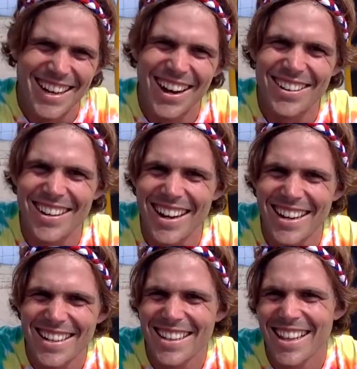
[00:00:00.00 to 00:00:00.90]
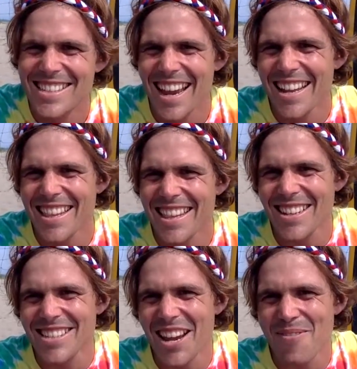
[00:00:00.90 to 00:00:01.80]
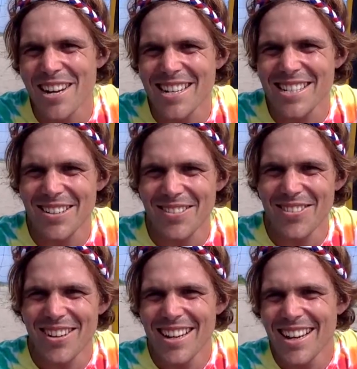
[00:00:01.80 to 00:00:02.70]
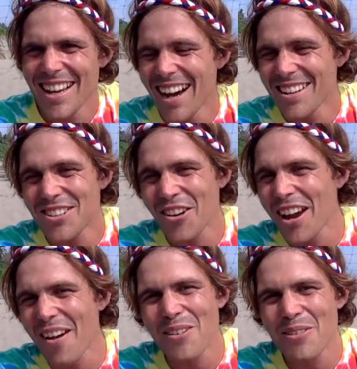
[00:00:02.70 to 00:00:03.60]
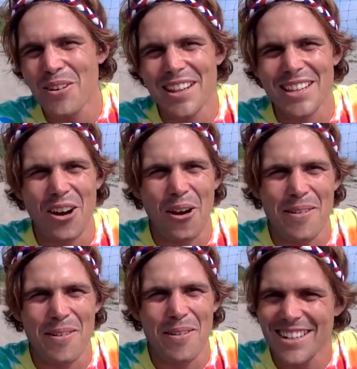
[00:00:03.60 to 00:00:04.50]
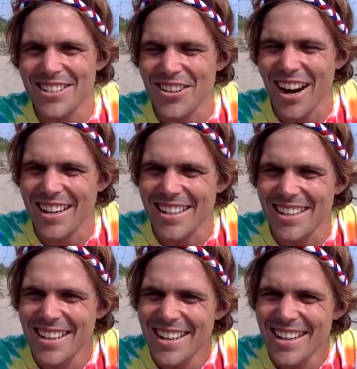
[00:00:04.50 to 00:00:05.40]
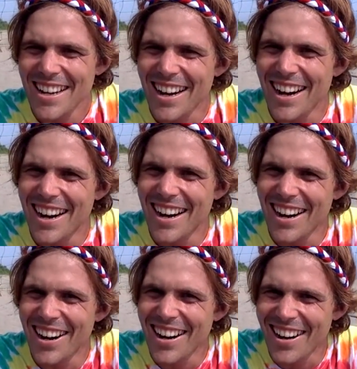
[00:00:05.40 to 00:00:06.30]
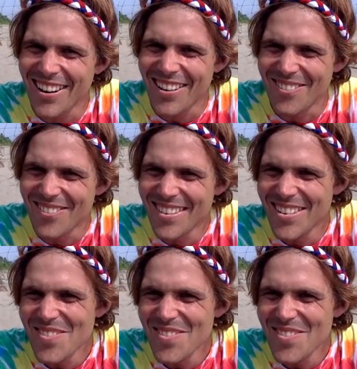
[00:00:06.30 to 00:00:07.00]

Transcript: All right, let's end this at 10 minutes of. Sorry, I haven't even read the comments. I got distracted. Mauna